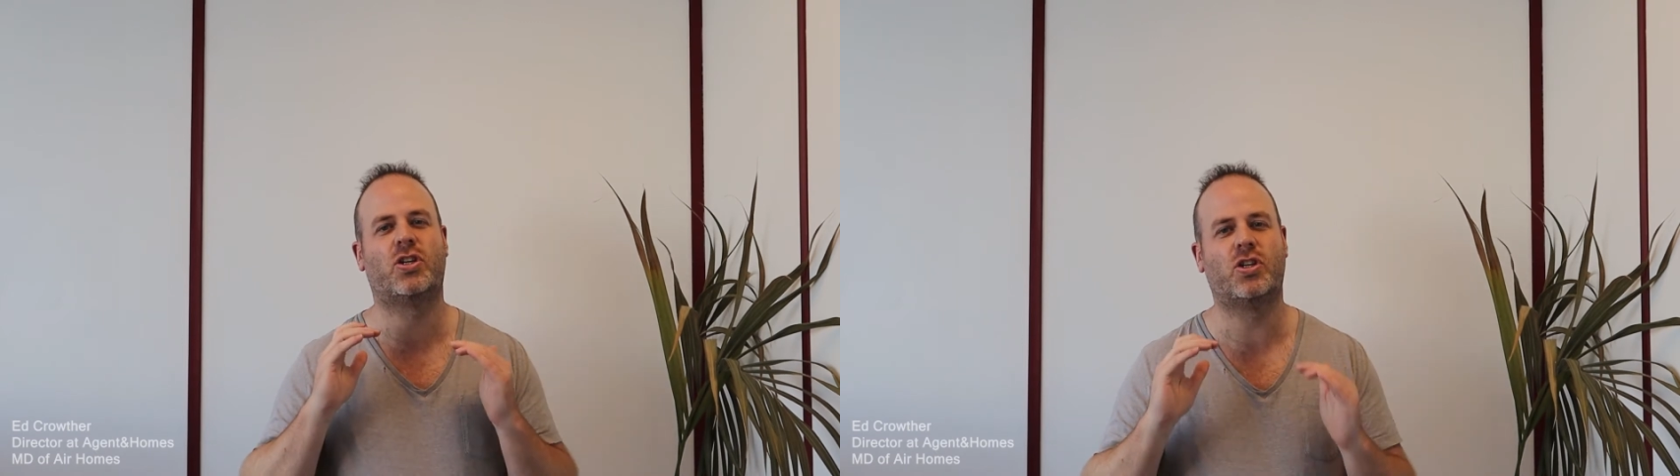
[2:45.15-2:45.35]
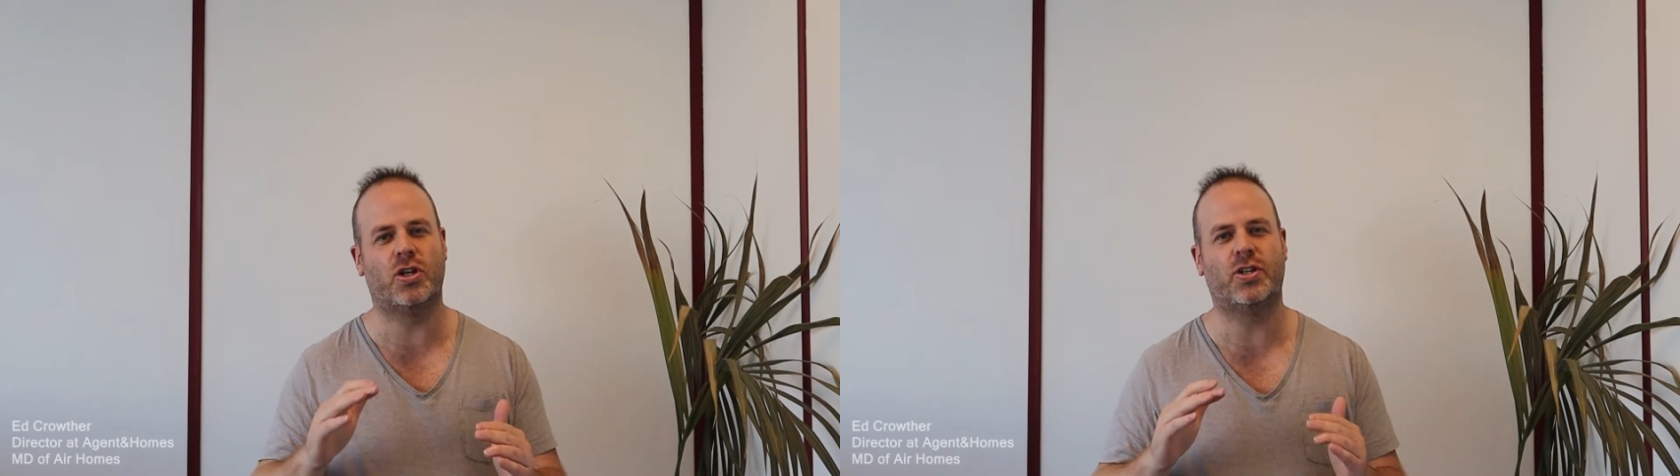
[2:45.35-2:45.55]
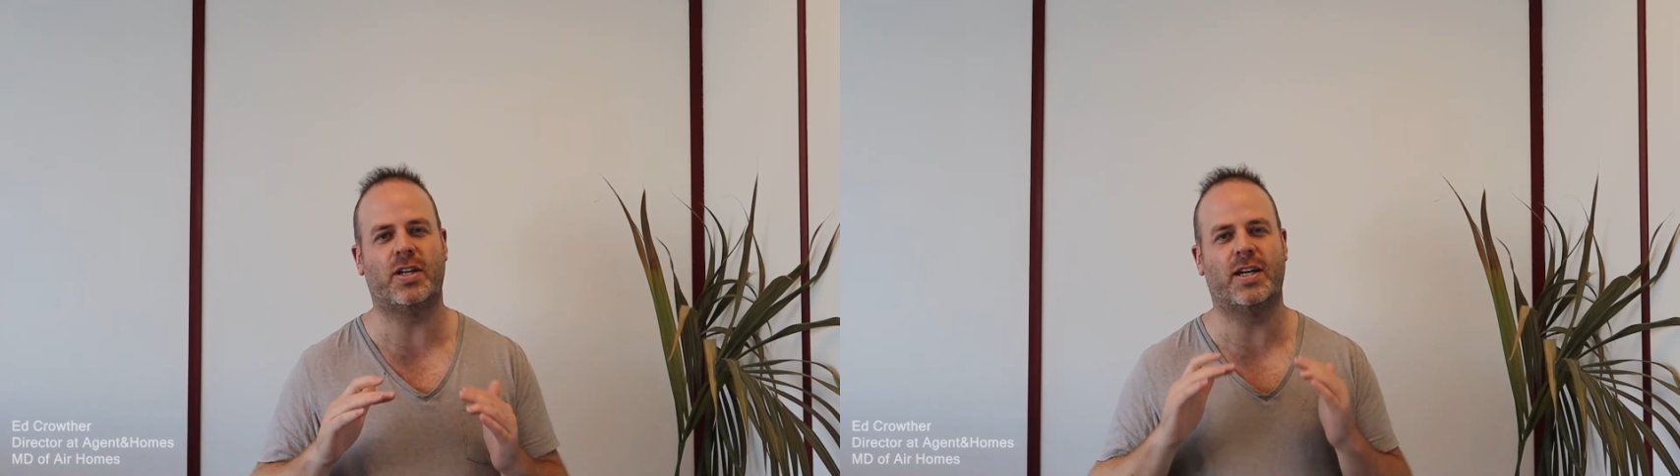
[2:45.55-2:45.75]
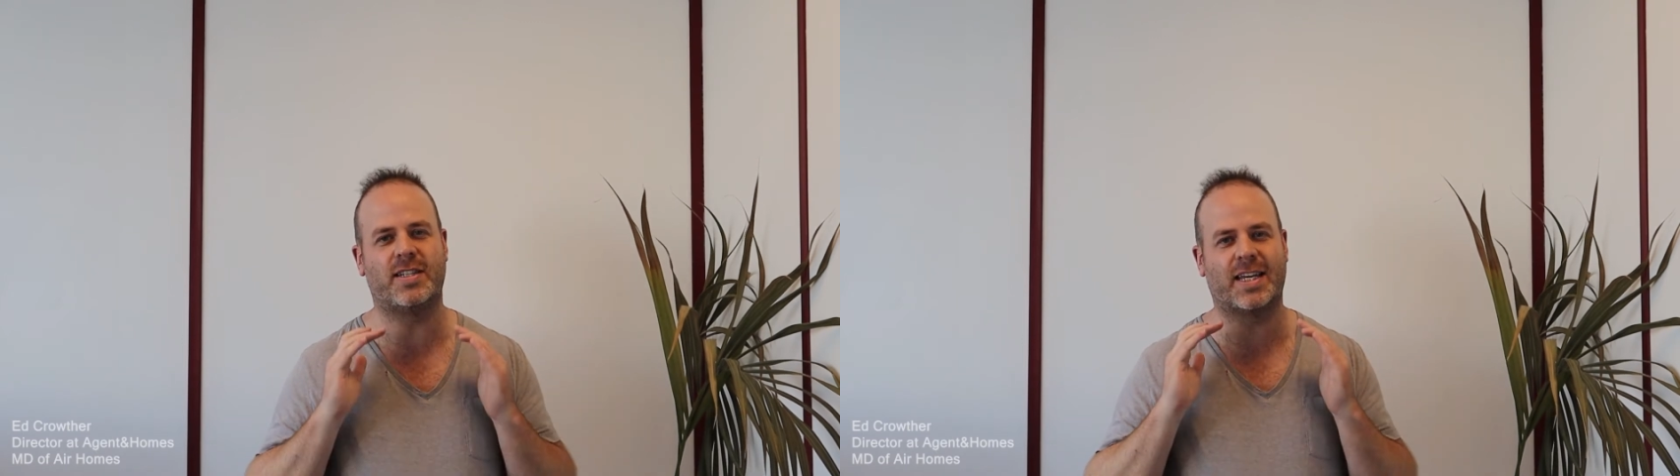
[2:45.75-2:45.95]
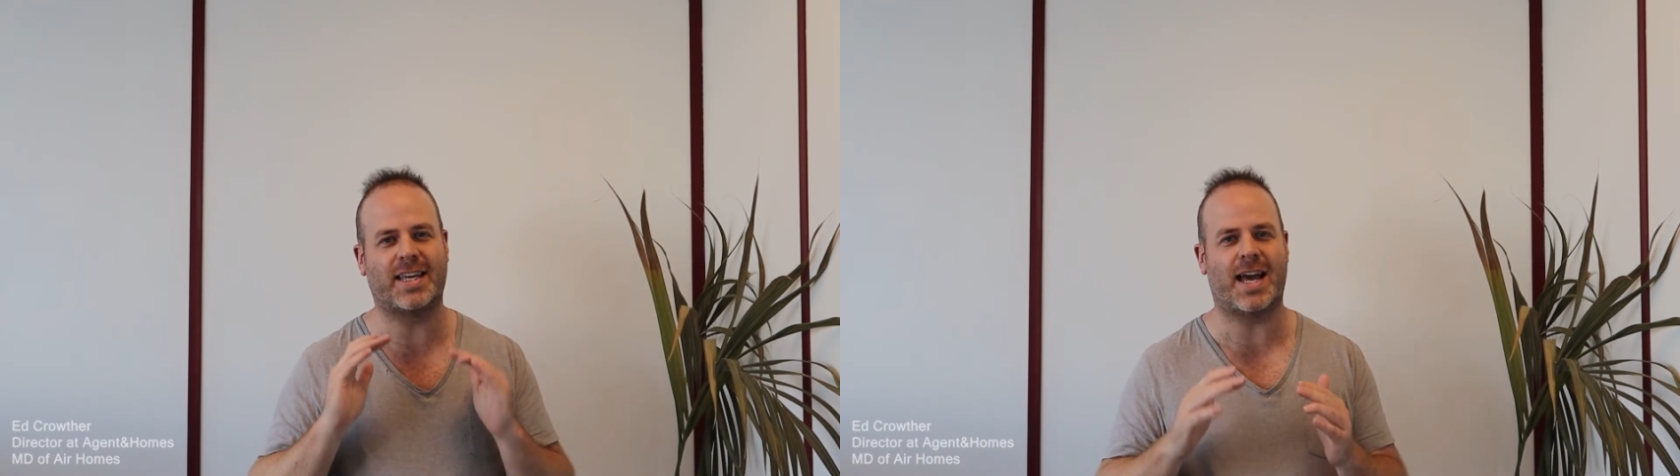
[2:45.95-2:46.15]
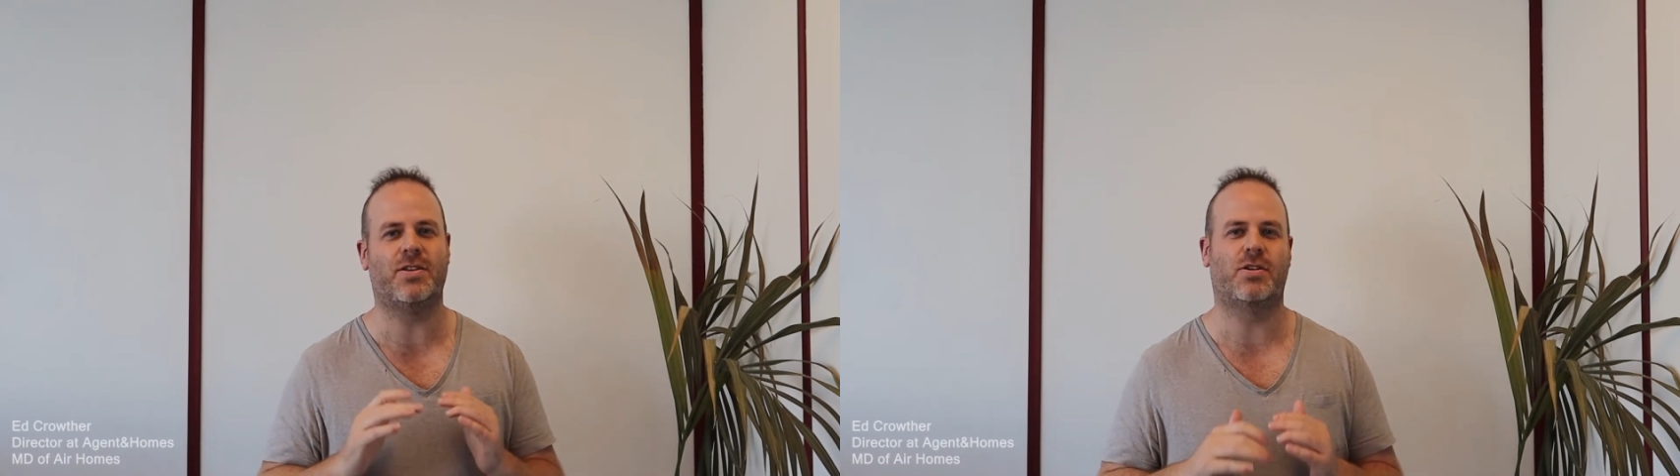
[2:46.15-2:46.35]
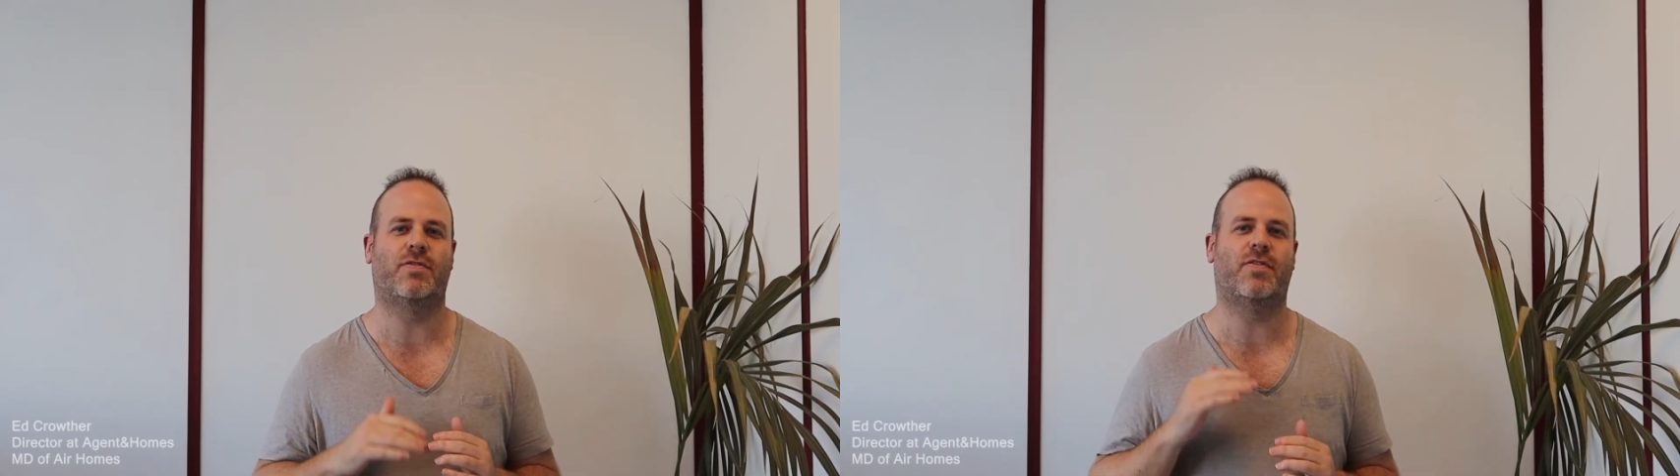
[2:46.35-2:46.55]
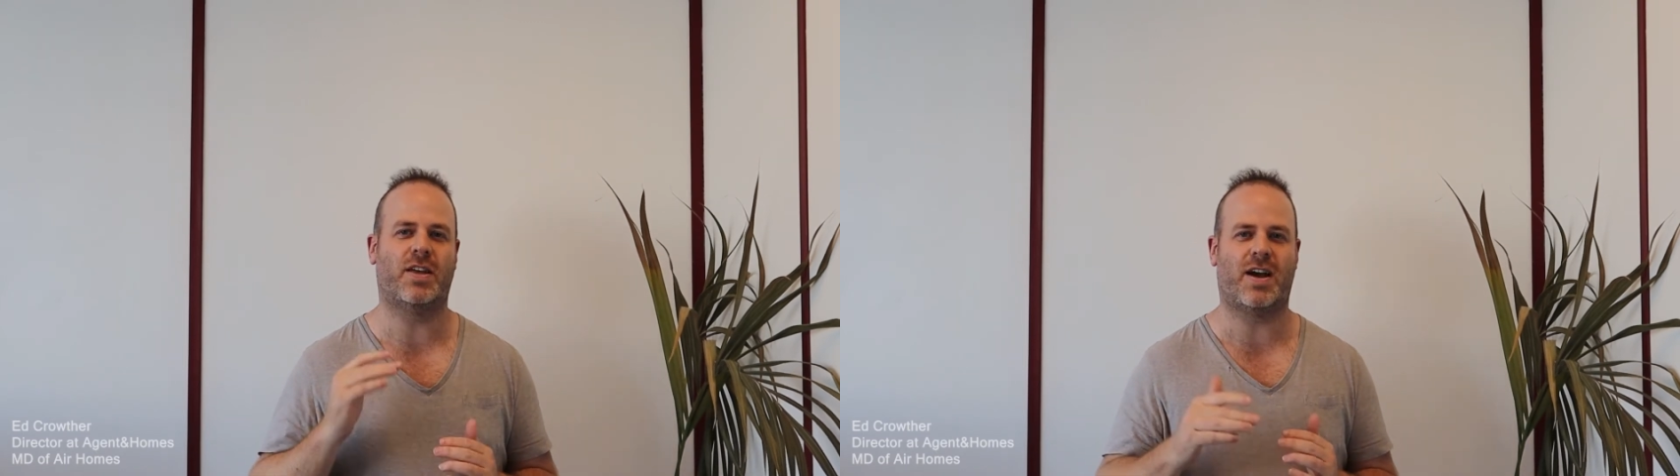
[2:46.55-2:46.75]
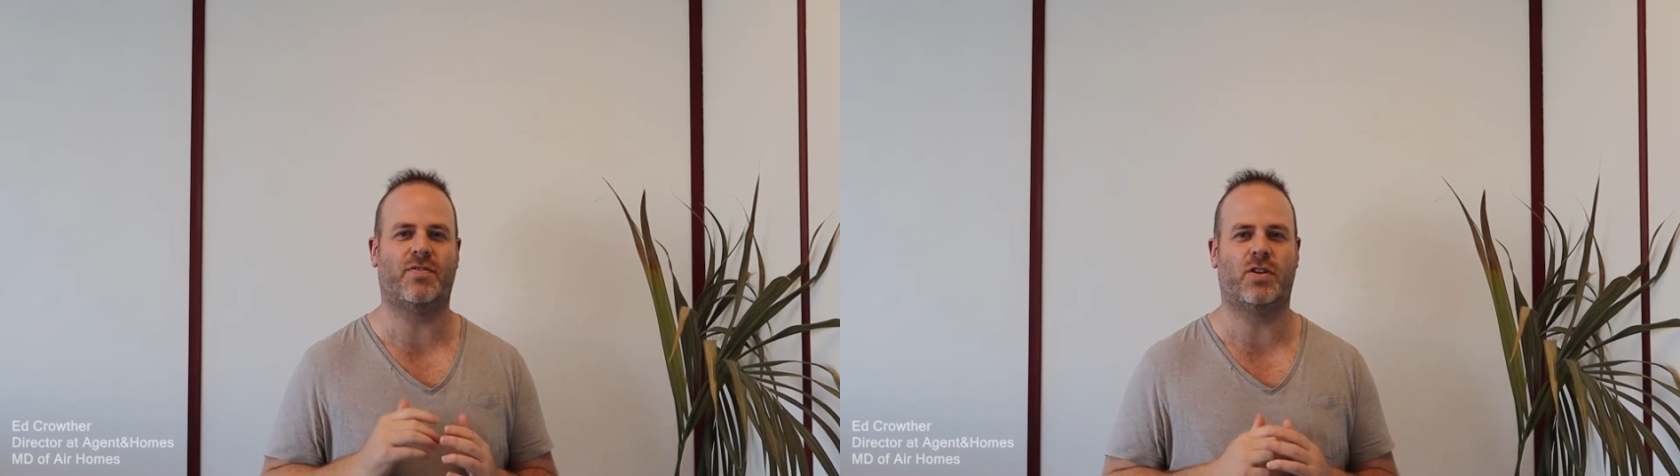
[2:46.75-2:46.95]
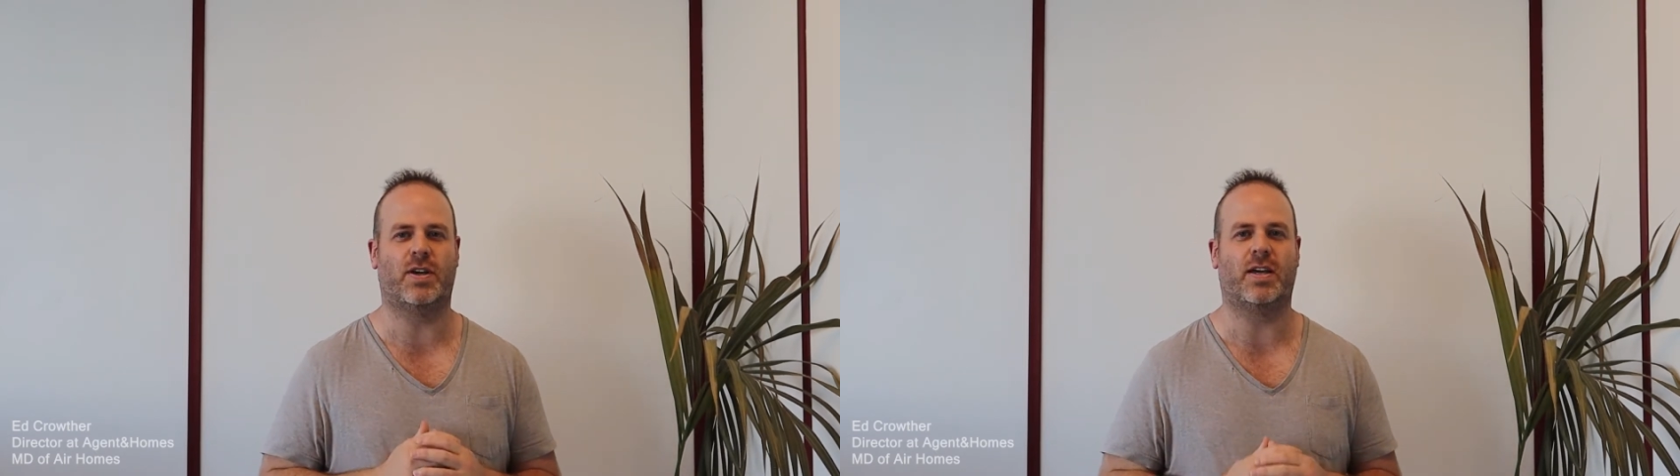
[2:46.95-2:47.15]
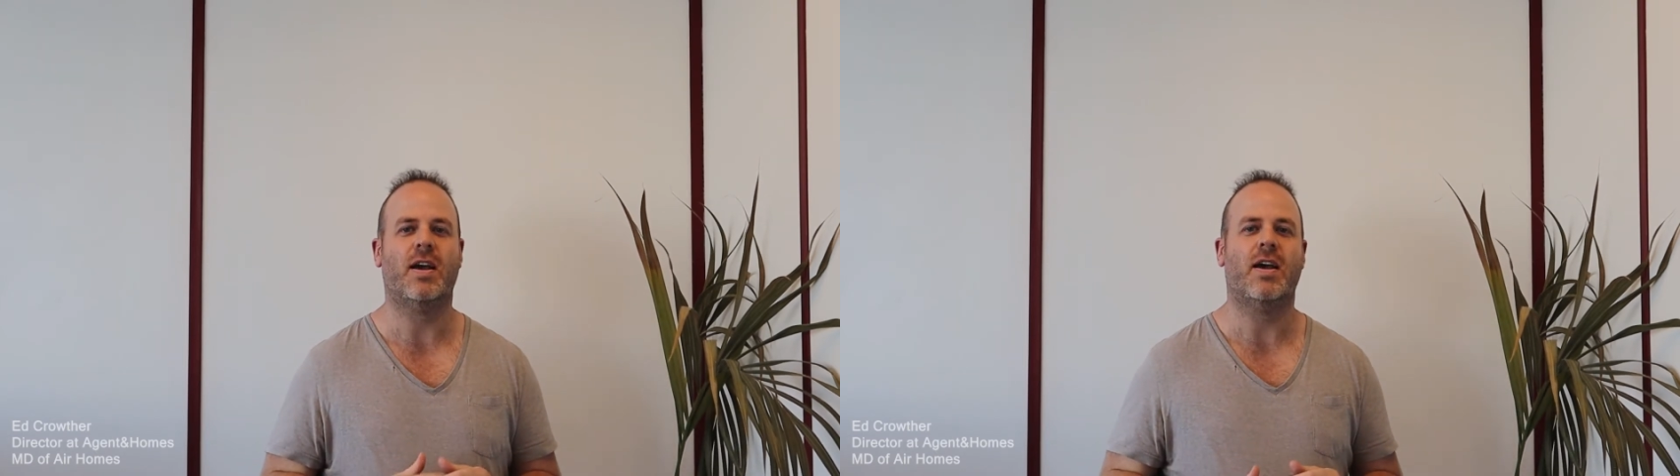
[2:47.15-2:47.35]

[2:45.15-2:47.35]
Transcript: good as it can do for that viewing,